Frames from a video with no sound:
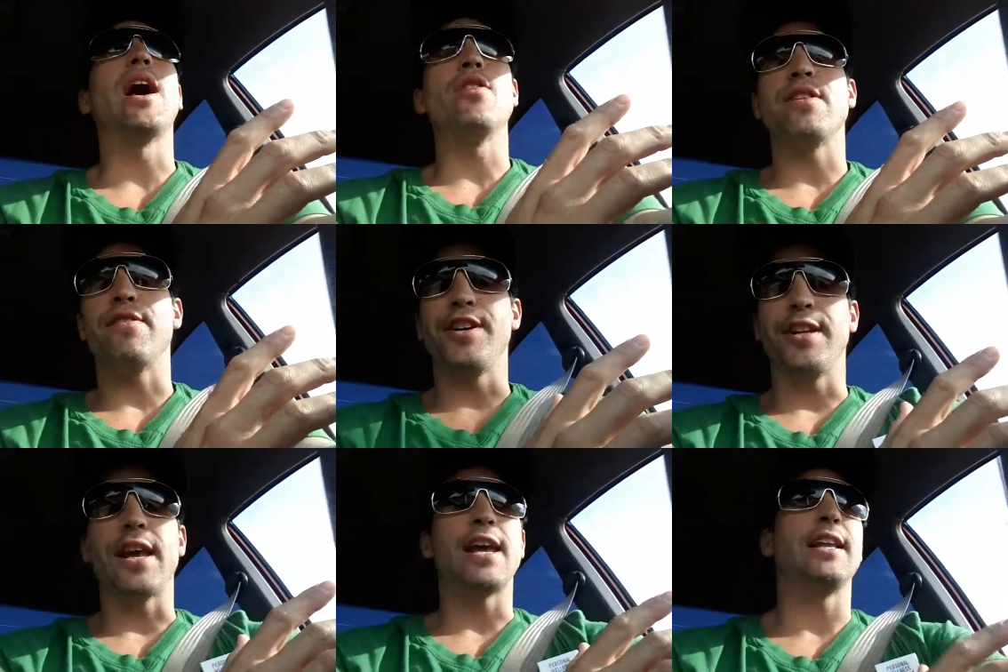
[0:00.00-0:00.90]
out every
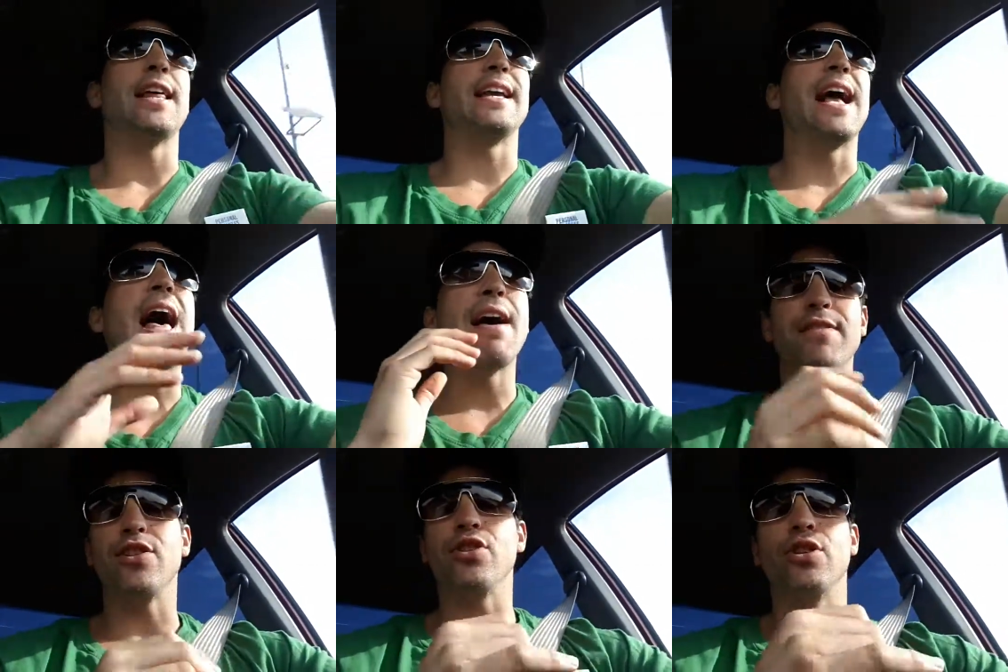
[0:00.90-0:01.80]
day, like
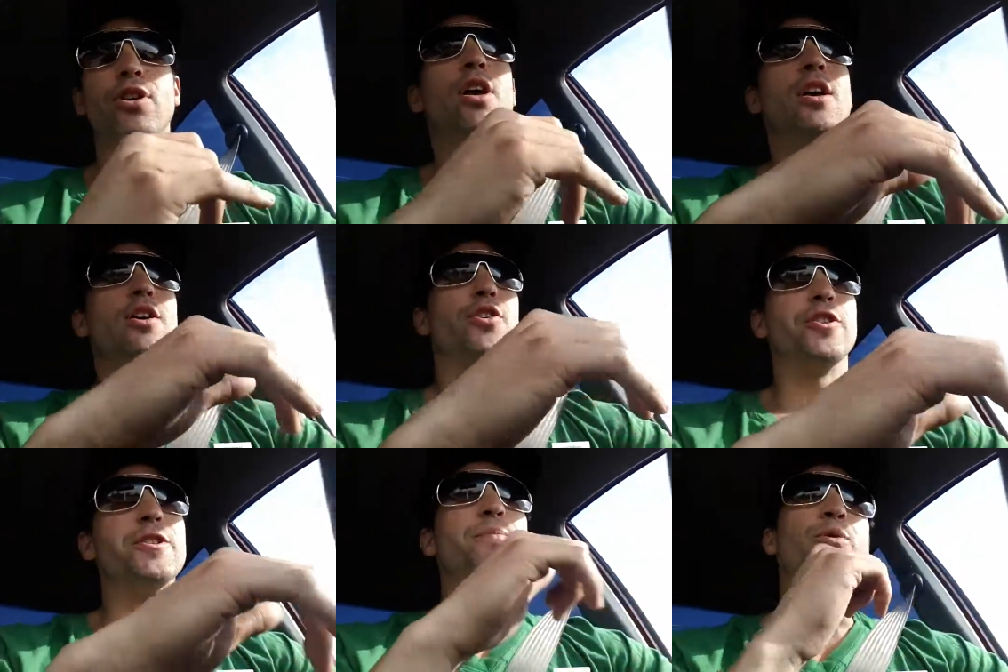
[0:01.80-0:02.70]
having your
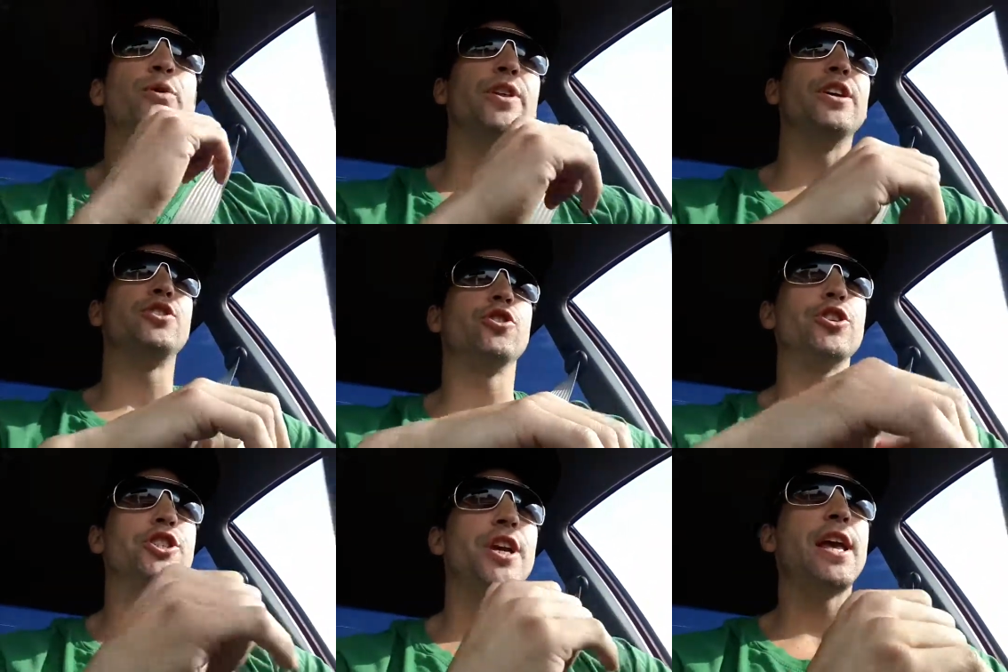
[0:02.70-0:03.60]
smoothies,
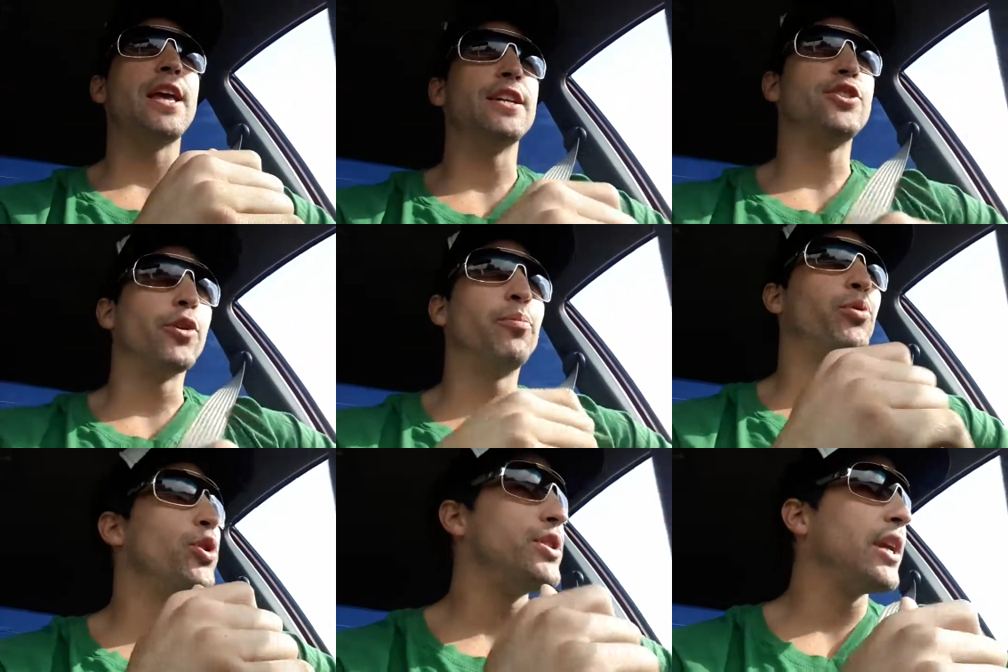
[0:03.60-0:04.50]
your shakes, your
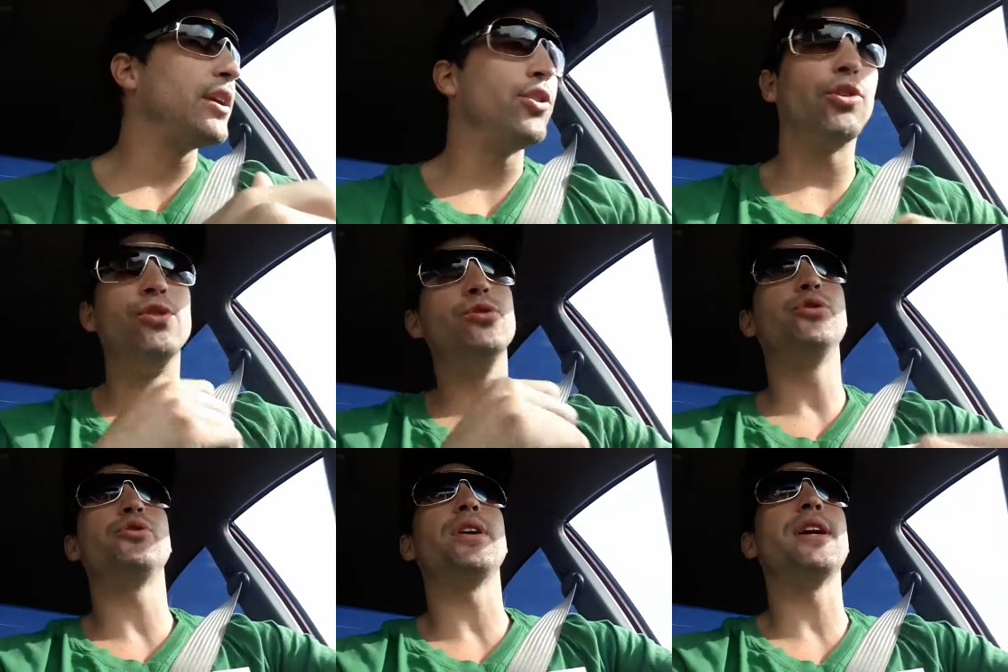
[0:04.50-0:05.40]
protein, your
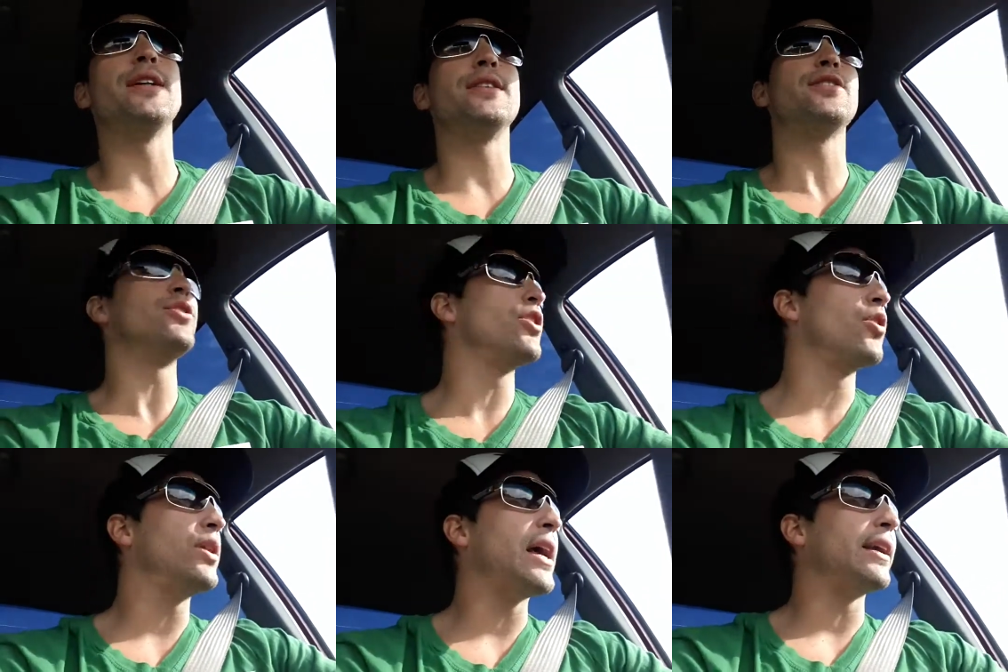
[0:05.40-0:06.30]
nutrients, you
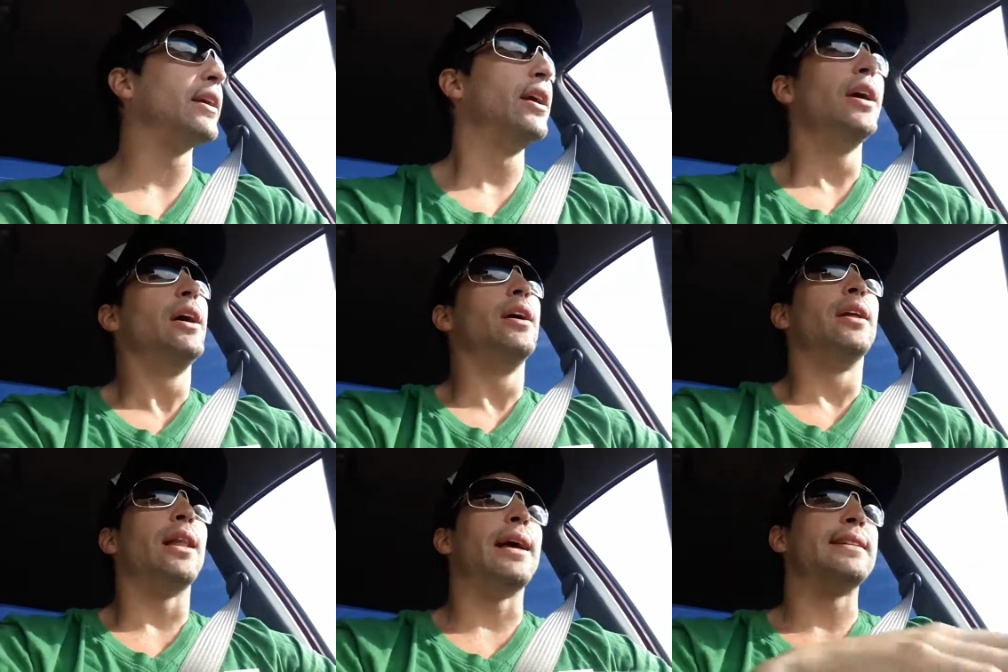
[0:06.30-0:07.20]
know,
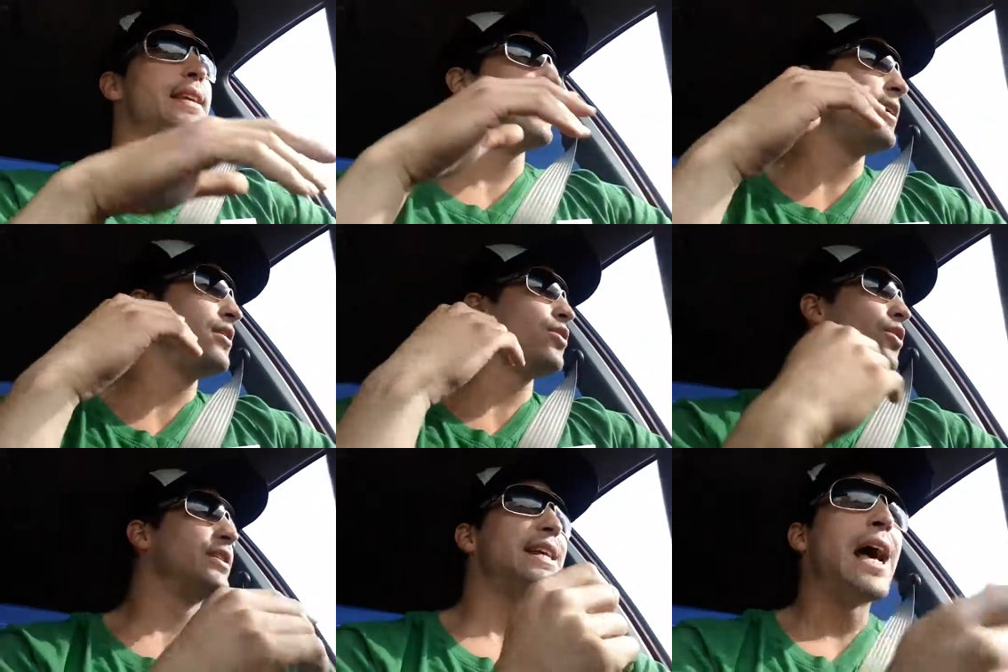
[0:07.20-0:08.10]
like taking
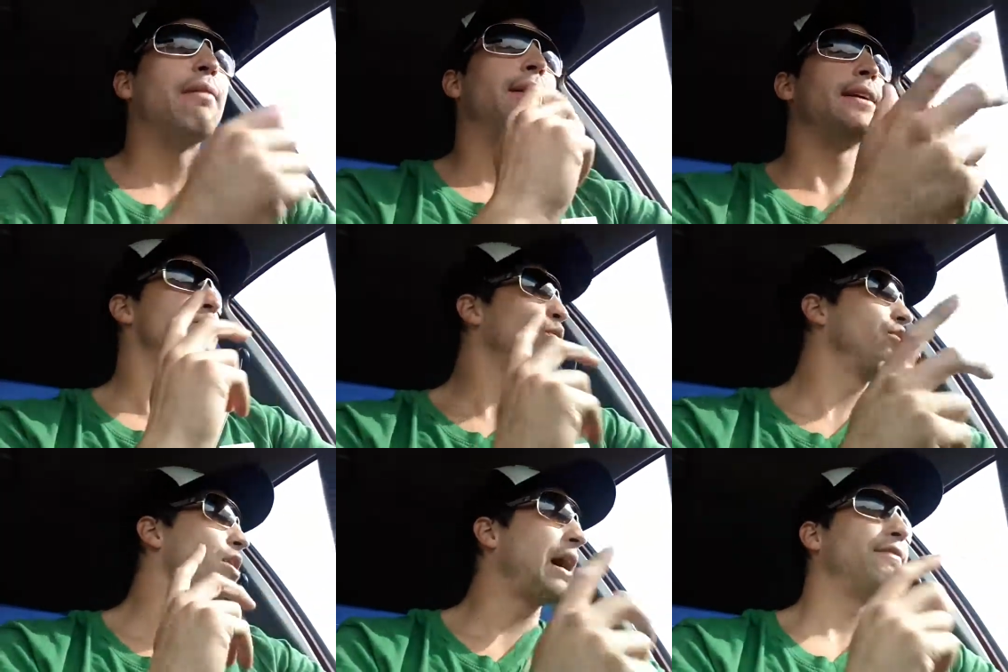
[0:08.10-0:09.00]
your tablets
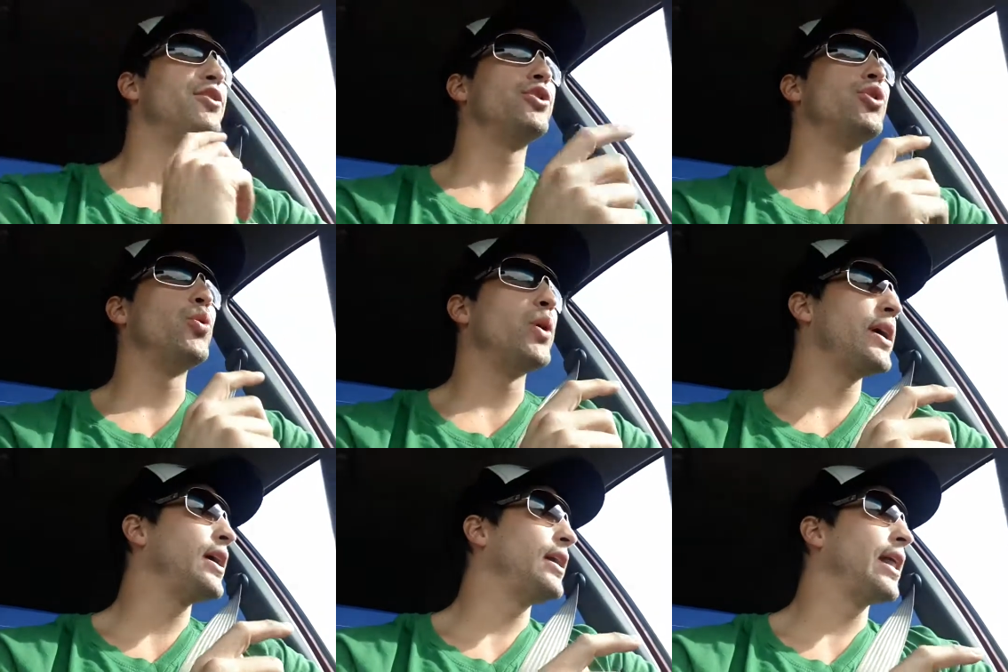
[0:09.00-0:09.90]
when you have to do
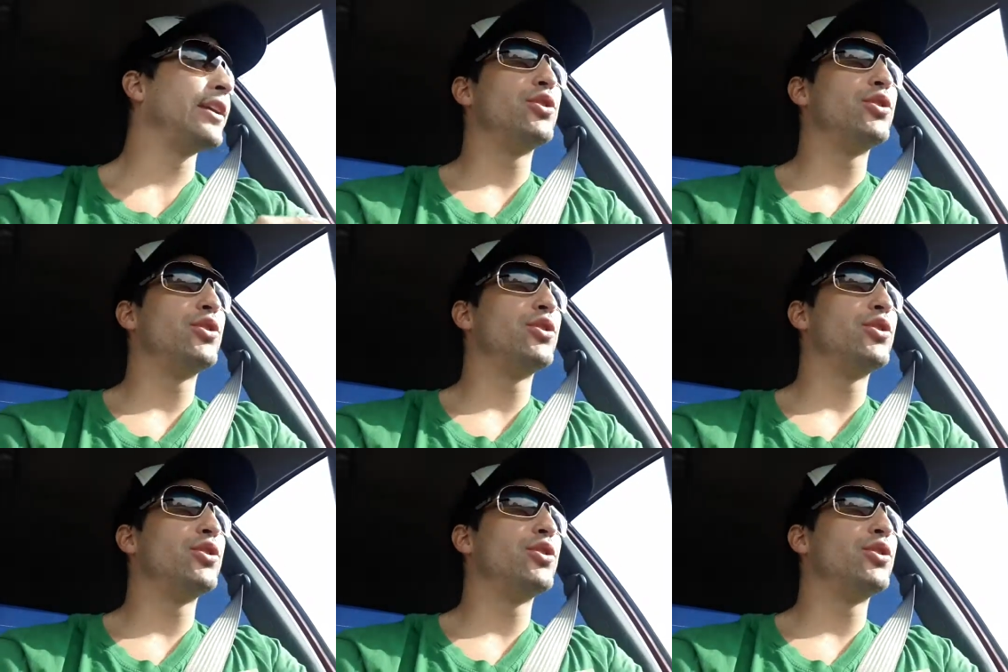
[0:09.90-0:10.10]
it, like